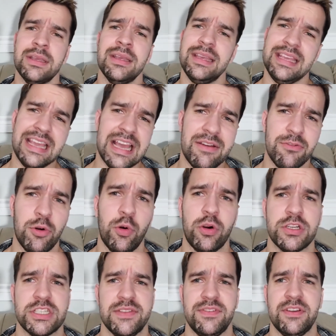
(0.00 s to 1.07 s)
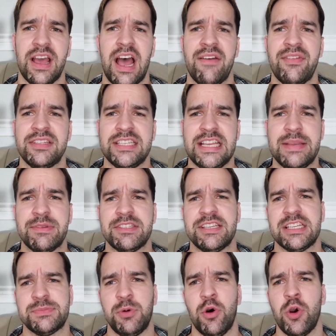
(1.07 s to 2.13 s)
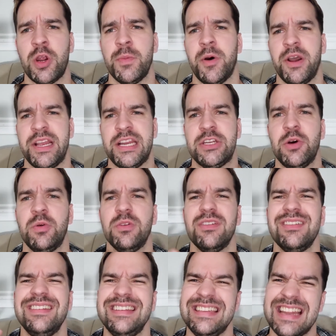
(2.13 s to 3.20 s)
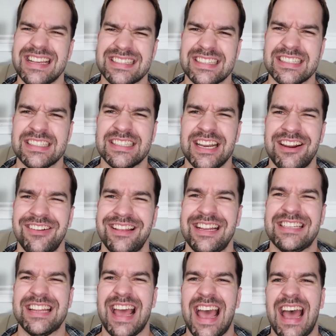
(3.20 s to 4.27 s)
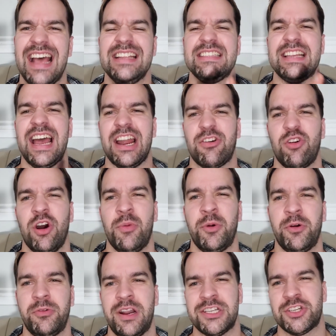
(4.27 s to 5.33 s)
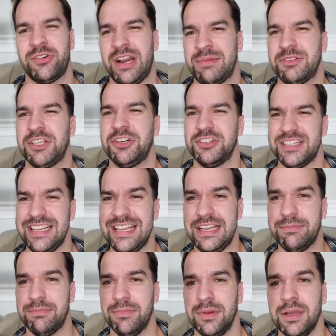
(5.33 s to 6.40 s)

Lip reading: Yeah, of course, if you have a team of 6 Pokemon, you don't necessarily need to add Zekrom or Reshiram to your team.